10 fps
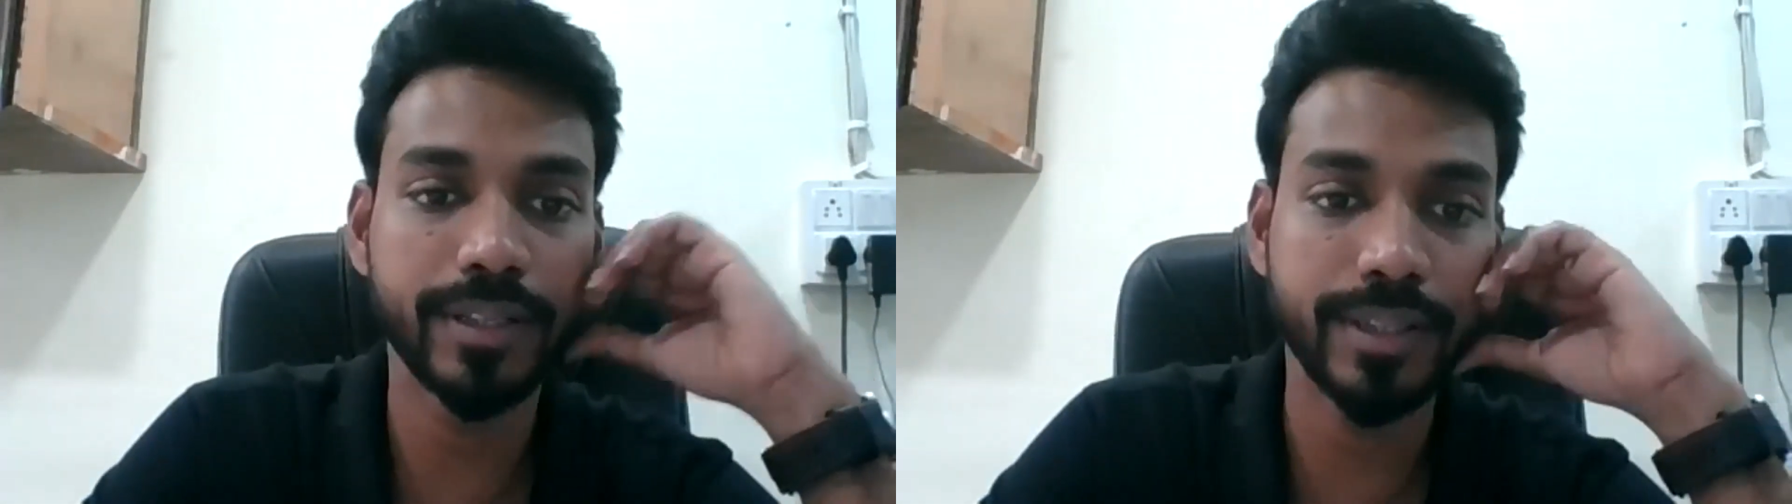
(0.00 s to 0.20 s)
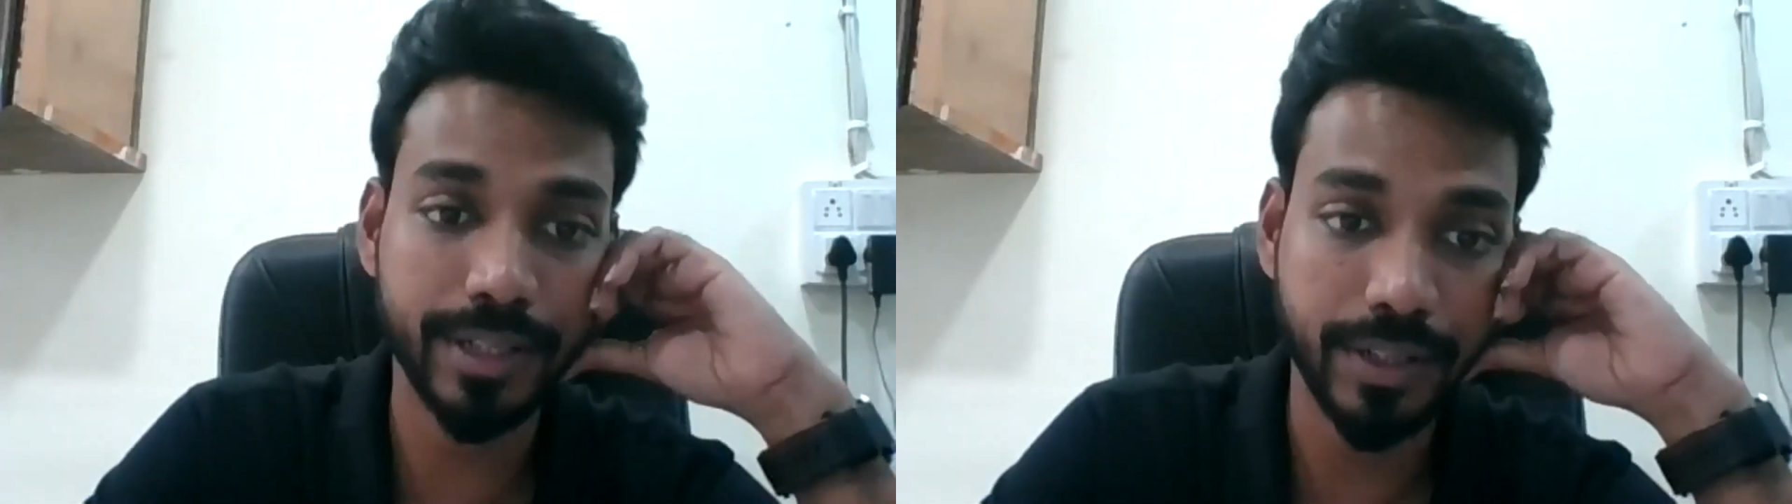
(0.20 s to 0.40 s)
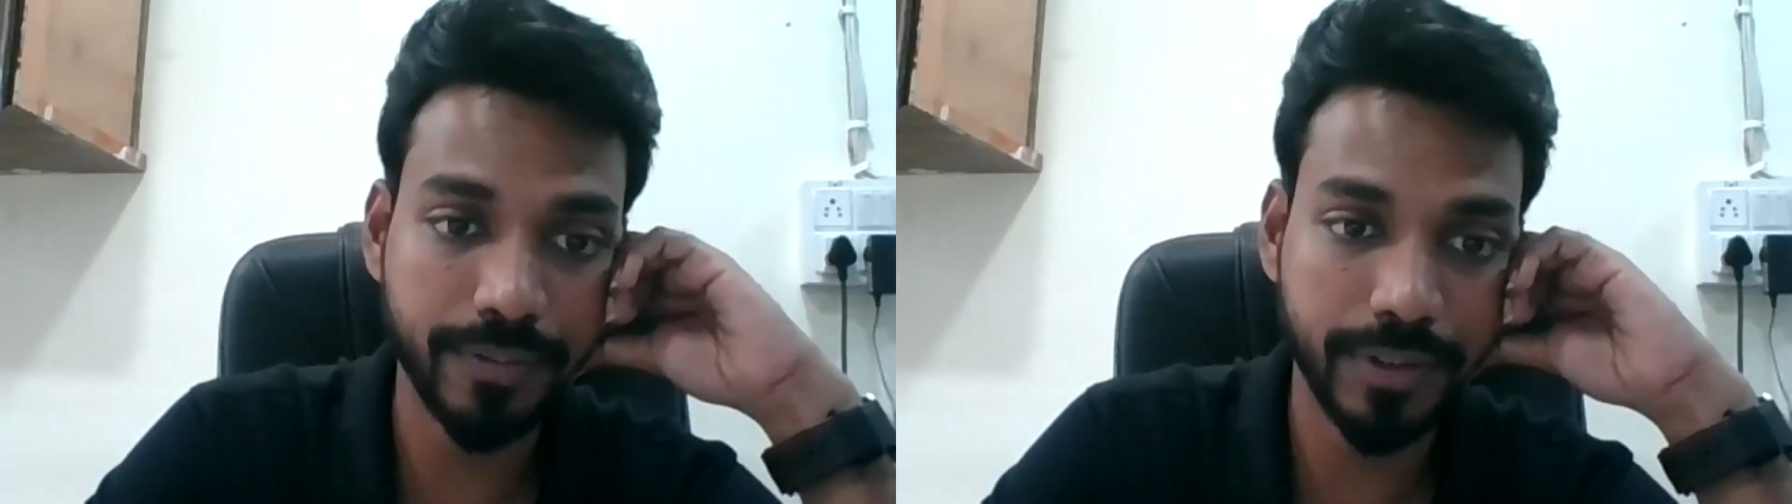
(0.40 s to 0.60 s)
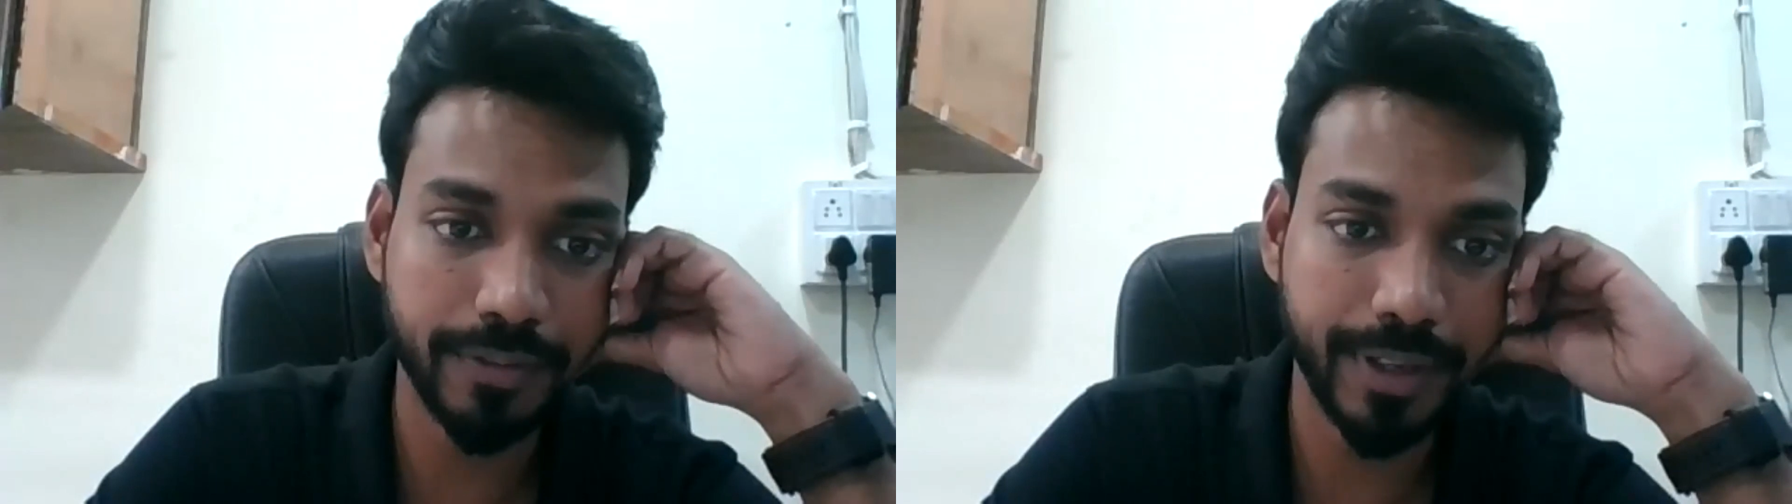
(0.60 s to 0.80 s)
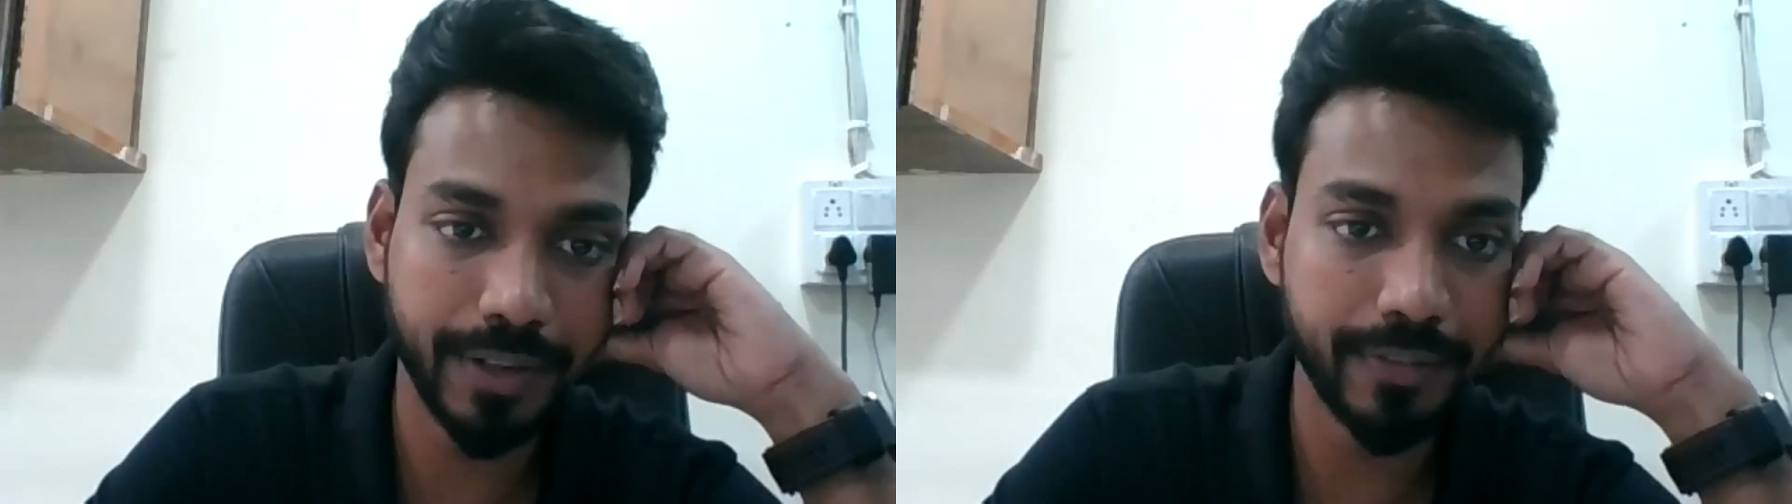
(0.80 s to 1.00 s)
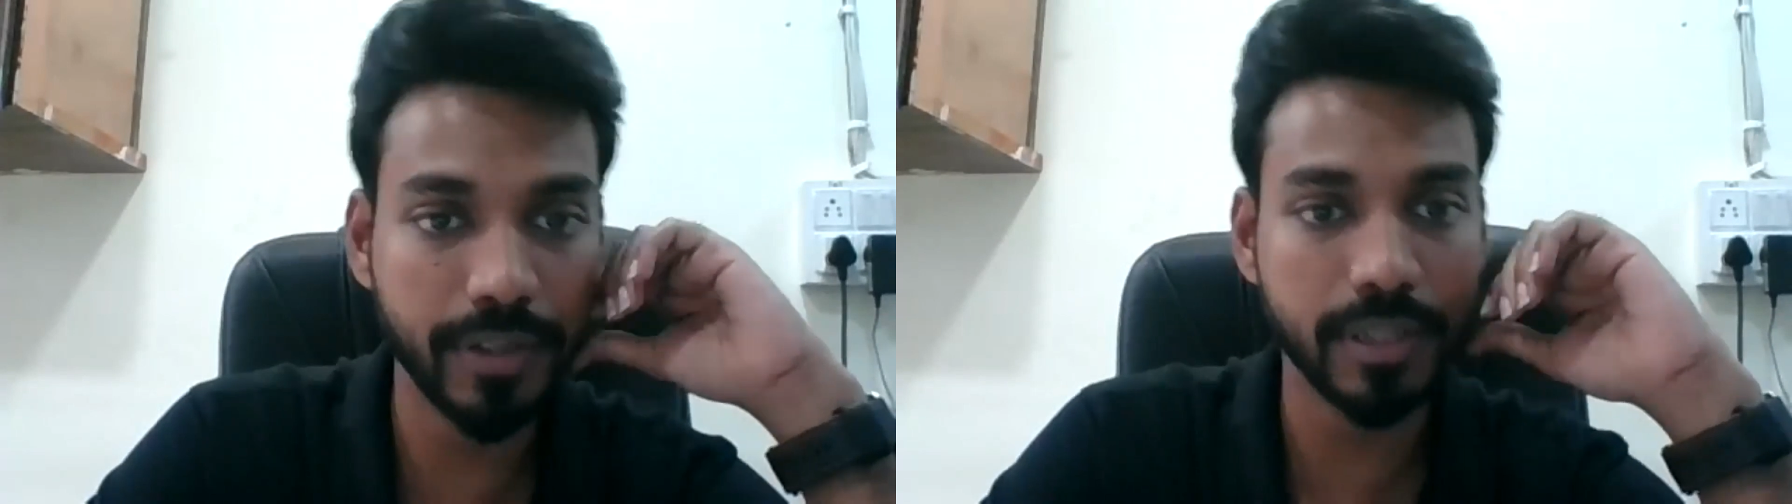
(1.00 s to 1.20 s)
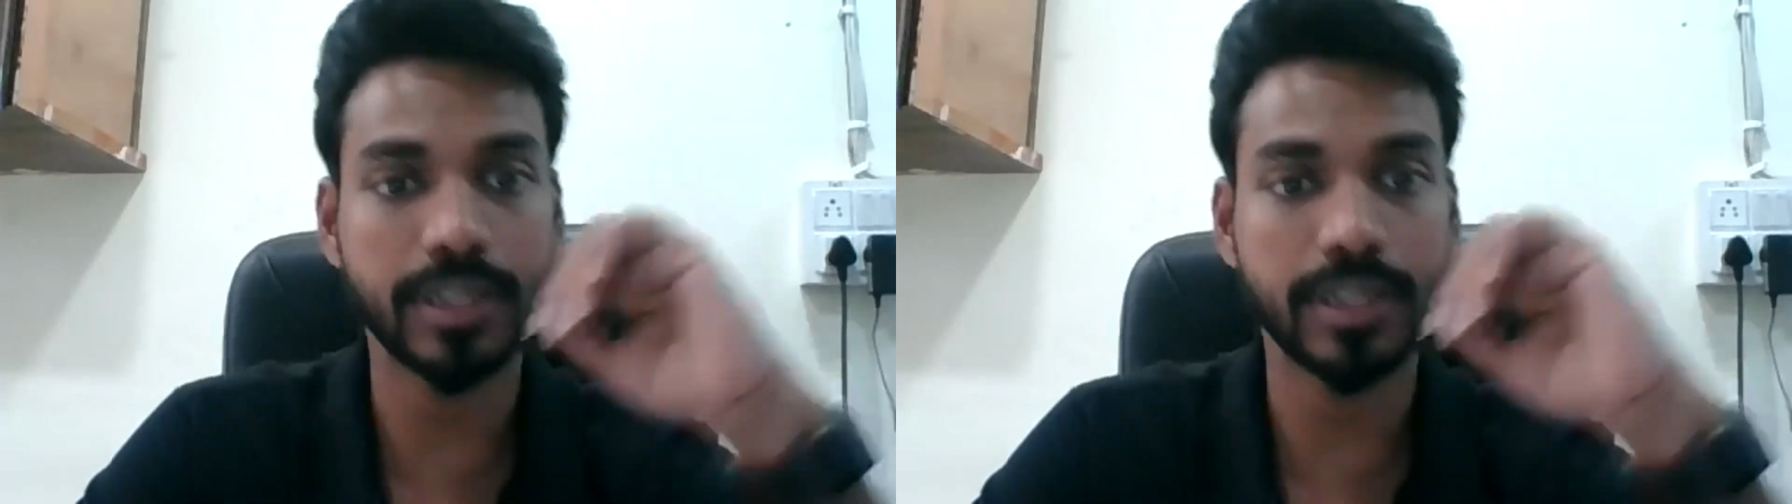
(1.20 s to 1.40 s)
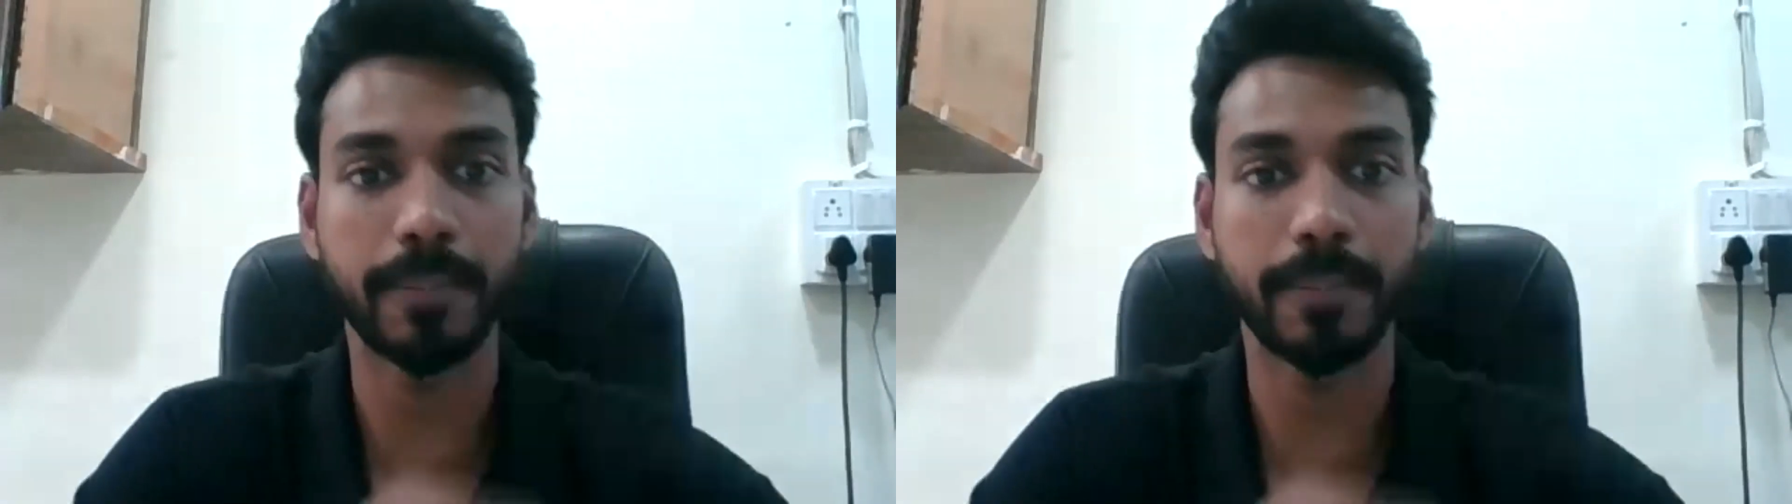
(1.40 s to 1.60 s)
this session for the very
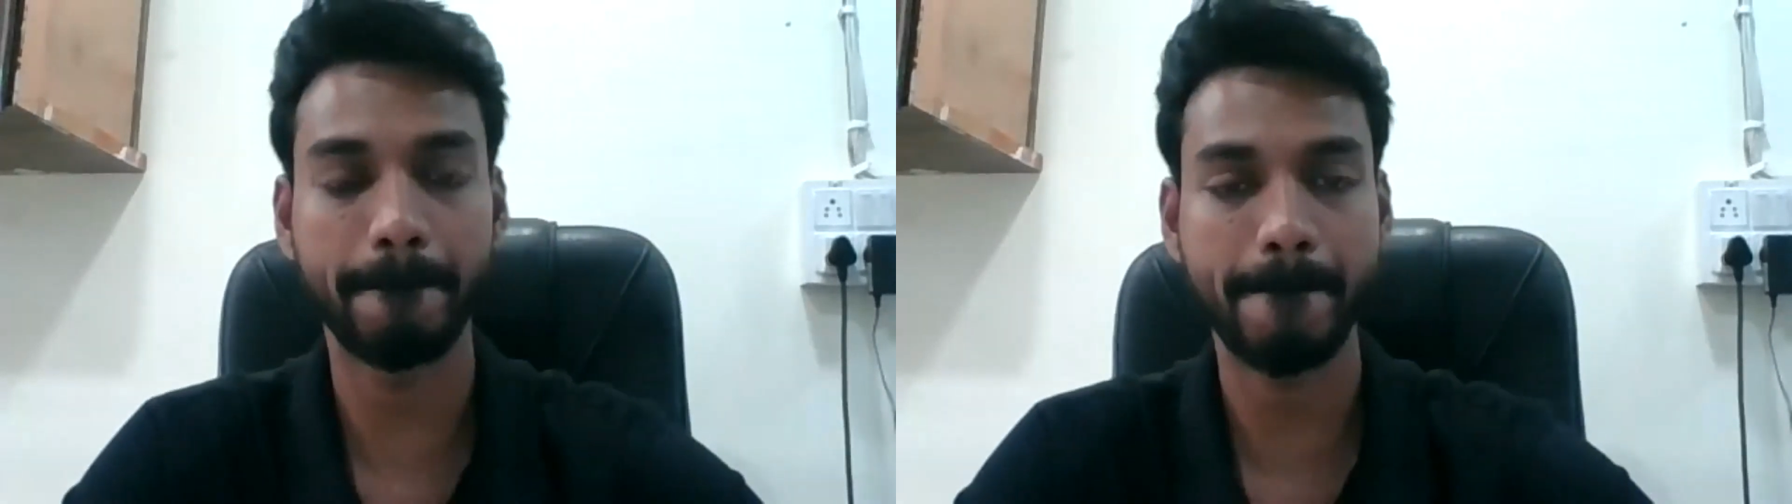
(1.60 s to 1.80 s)
first time?